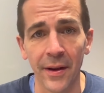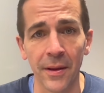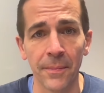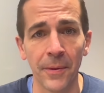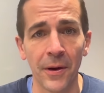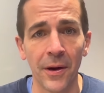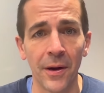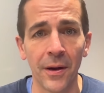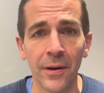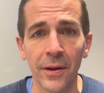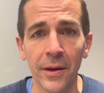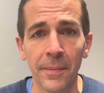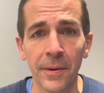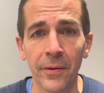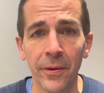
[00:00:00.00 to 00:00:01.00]
of the ball,
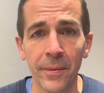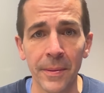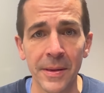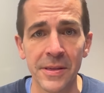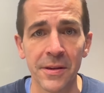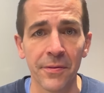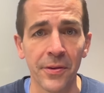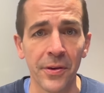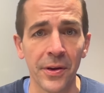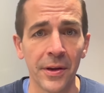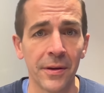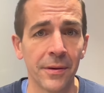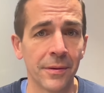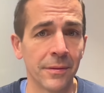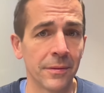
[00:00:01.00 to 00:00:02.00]
you'd be remiss if you
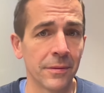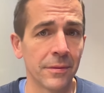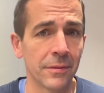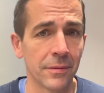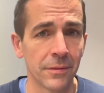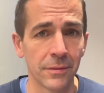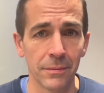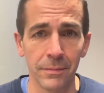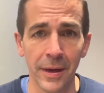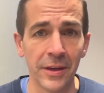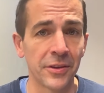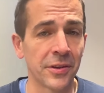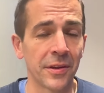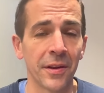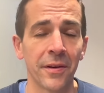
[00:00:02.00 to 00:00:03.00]
didn't
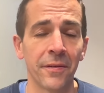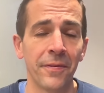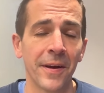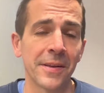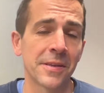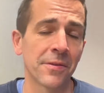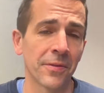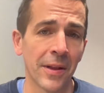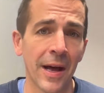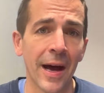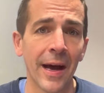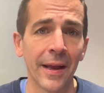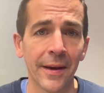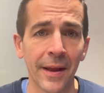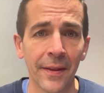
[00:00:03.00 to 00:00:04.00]
mention the defensive
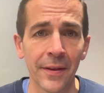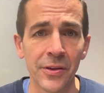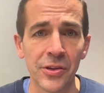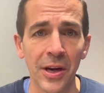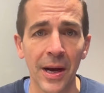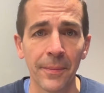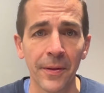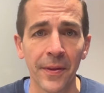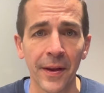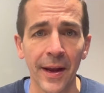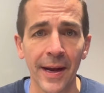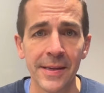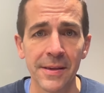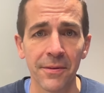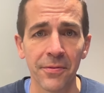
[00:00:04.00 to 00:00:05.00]
line and the job that the
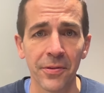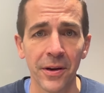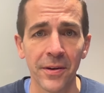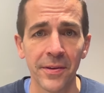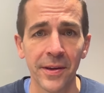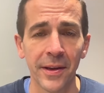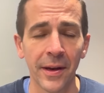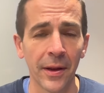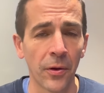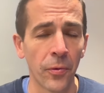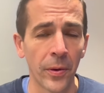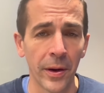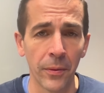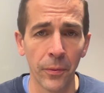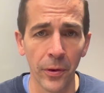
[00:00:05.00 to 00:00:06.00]
guys up front did, and
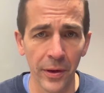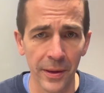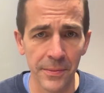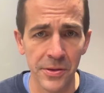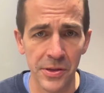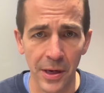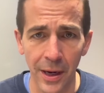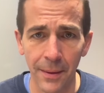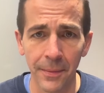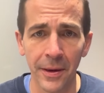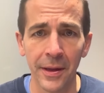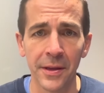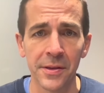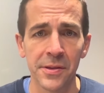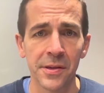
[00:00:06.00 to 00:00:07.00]
Quinnen Williams'
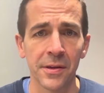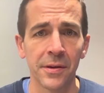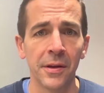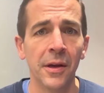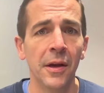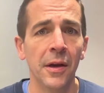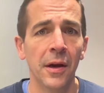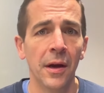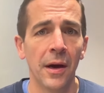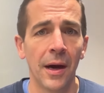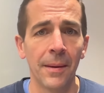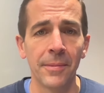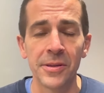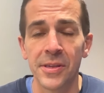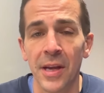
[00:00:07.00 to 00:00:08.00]
dominance, and
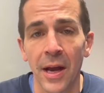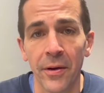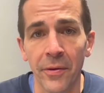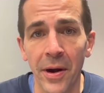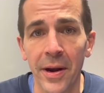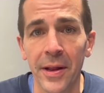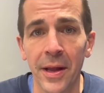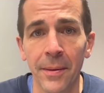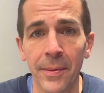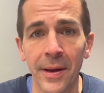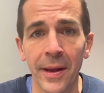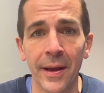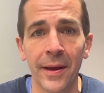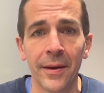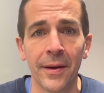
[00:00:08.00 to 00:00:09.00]
Hassan Reddick coming
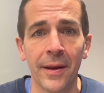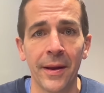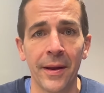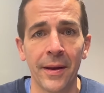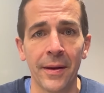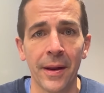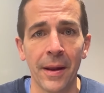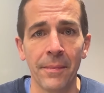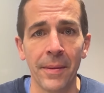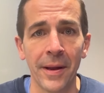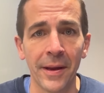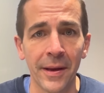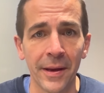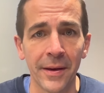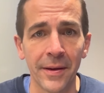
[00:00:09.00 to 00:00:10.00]
in and
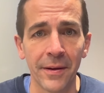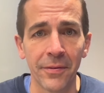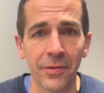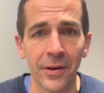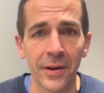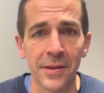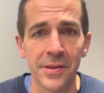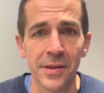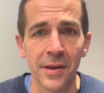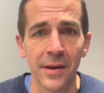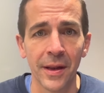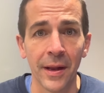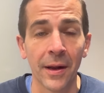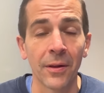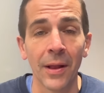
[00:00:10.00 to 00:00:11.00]
making a difference,
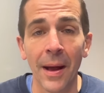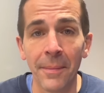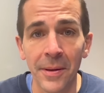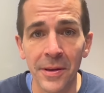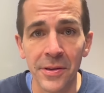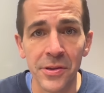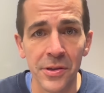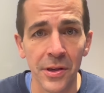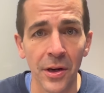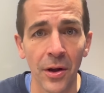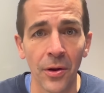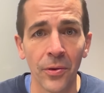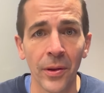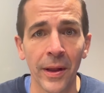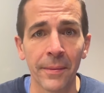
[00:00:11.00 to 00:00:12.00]
and Clemens, you
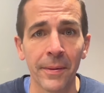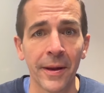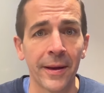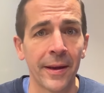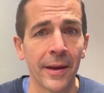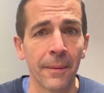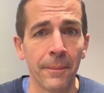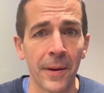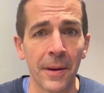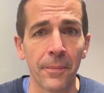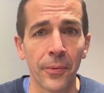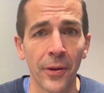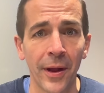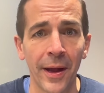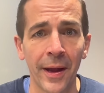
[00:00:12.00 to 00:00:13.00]
know, like making a big
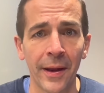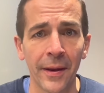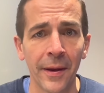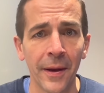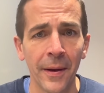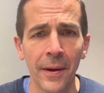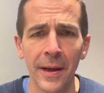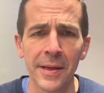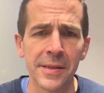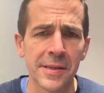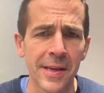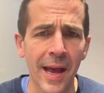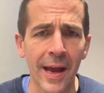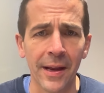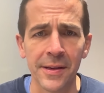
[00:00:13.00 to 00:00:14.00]
play. His
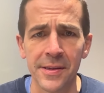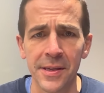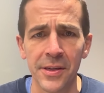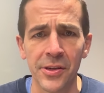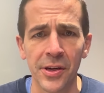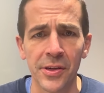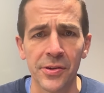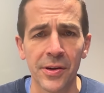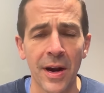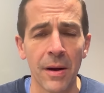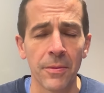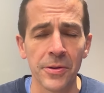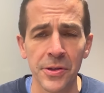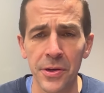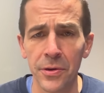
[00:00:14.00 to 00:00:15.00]
sack of C.J. Stroud
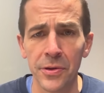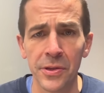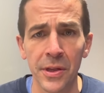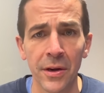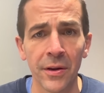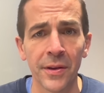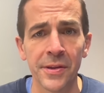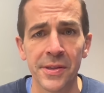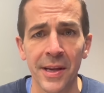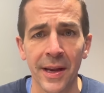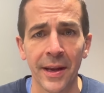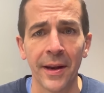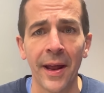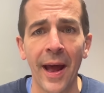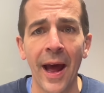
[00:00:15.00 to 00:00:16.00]
was huge there in the
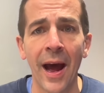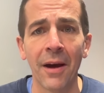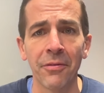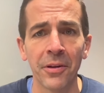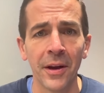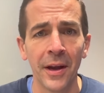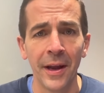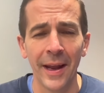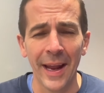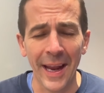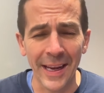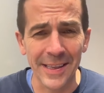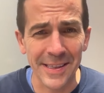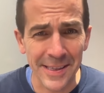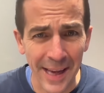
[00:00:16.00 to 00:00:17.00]
second half.
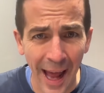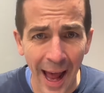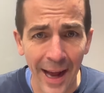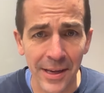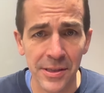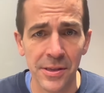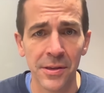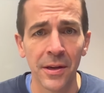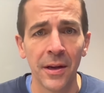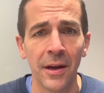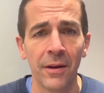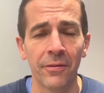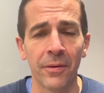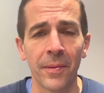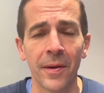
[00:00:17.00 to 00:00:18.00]
8 sacks
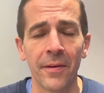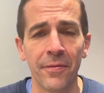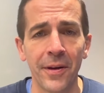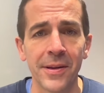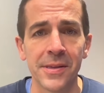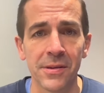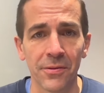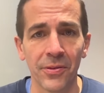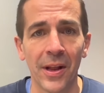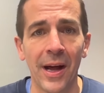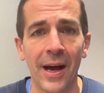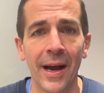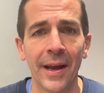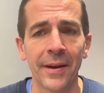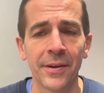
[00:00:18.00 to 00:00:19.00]
from the defensive
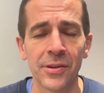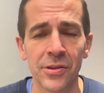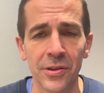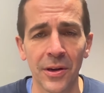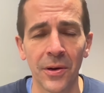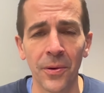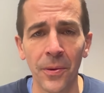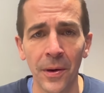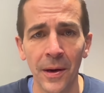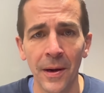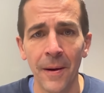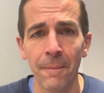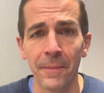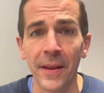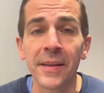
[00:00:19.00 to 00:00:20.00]
line. So
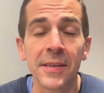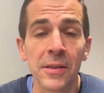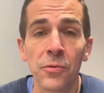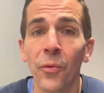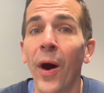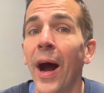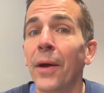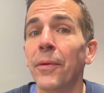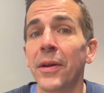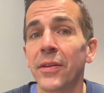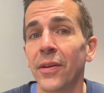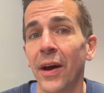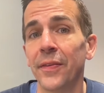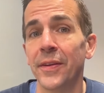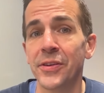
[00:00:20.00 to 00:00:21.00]
this is why we
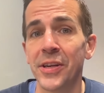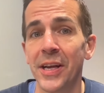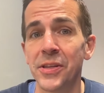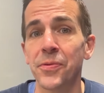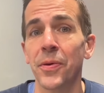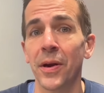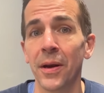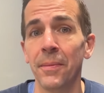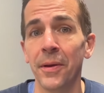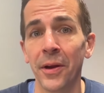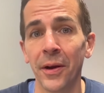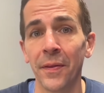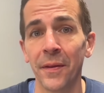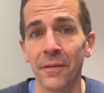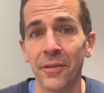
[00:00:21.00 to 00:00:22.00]
thought the Jets were going to be
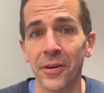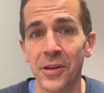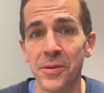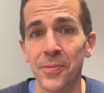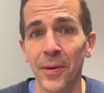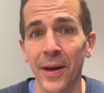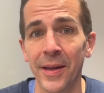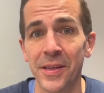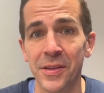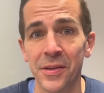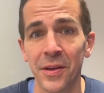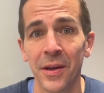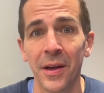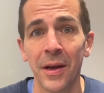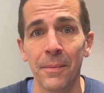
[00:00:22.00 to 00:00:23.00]
good in the first place,
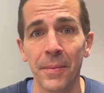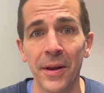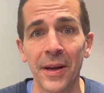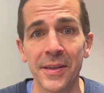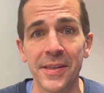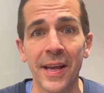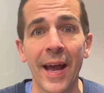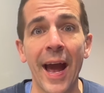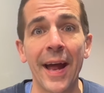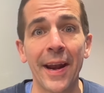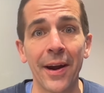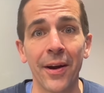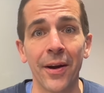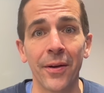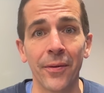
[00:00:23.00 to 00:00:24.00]
because they had
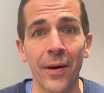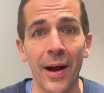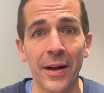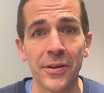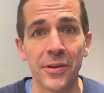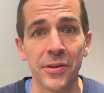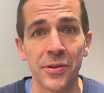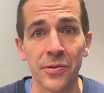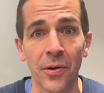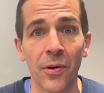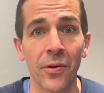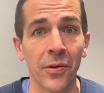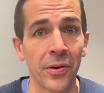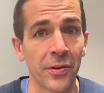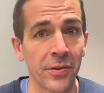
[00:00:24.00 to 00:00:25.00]
Aaron Rodgers
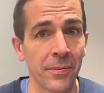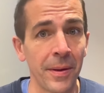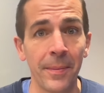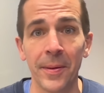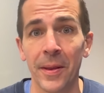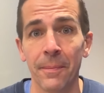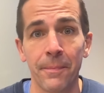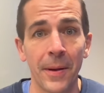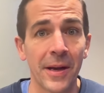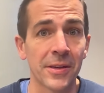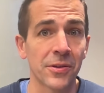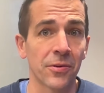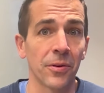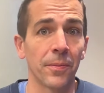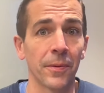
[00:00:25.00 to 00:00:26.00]
throwing to maybe the
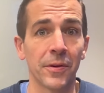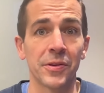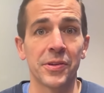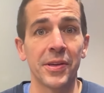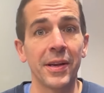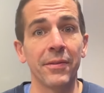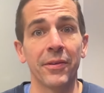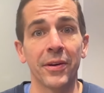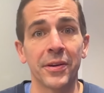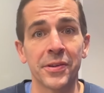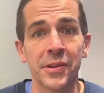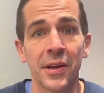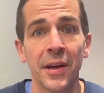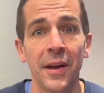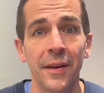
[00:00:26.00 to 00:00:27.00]
best group of
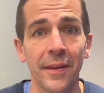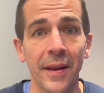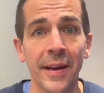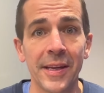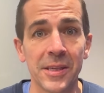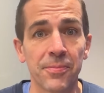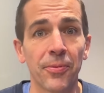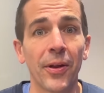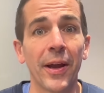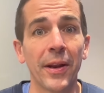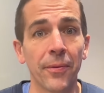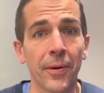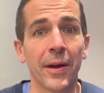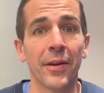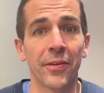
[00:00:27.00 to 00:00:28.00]
receivers that he's
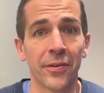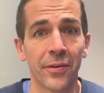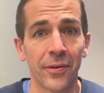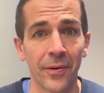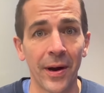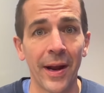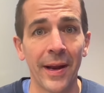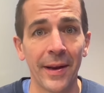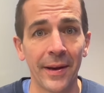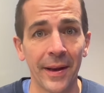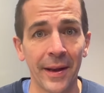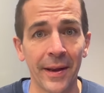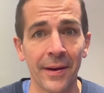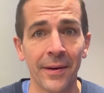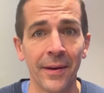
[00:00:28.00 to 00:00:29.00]
played with, right?
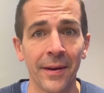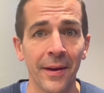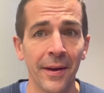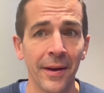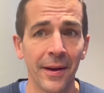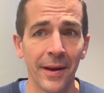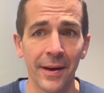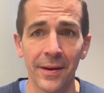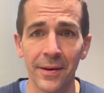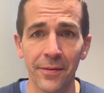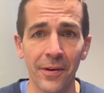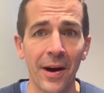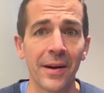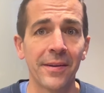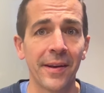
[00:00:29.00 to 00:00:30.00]
In
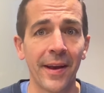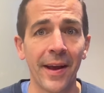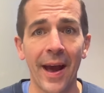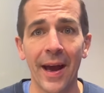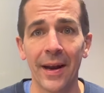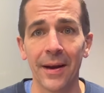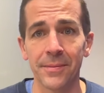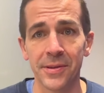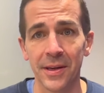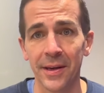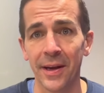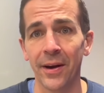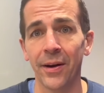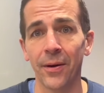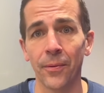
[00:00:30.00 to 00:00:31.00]
Davante Adams and
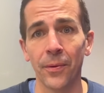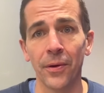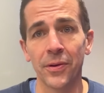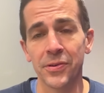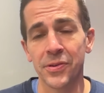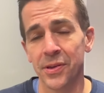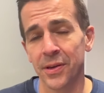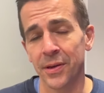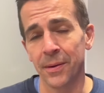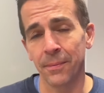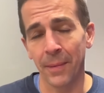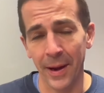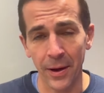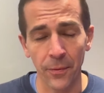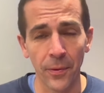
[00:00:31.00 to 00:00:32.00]
Garrett Wilson and
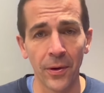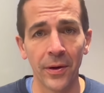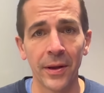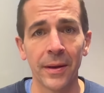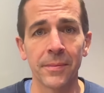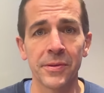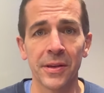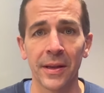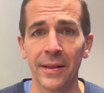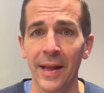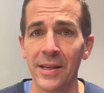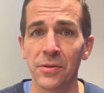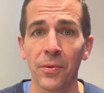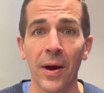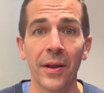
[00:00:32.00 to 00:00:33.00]
Mike Williams. Like,
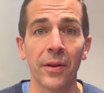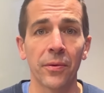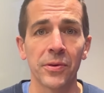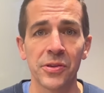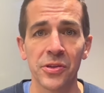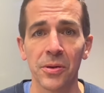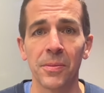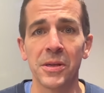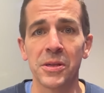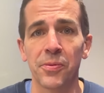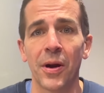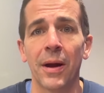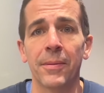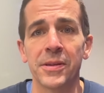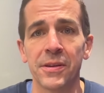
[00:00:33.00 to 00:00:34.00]
that's why there was so much
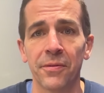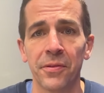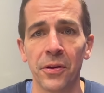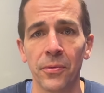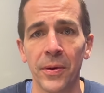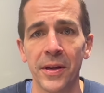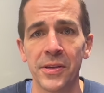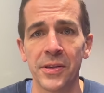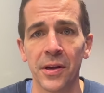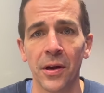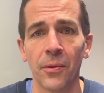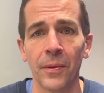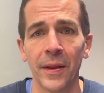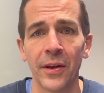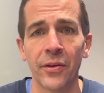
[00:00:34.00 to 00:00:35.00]
promise a few weeks
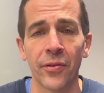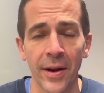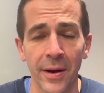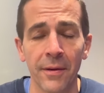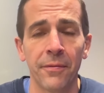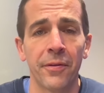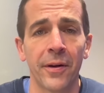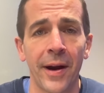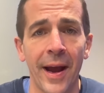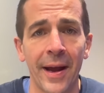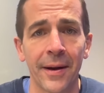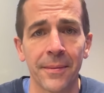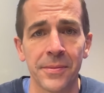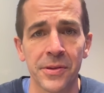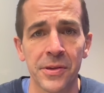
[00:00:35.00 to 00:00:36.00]
ago when they traded for
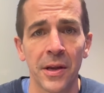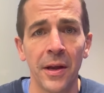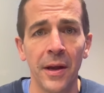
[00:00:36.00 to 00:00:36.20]
Adams,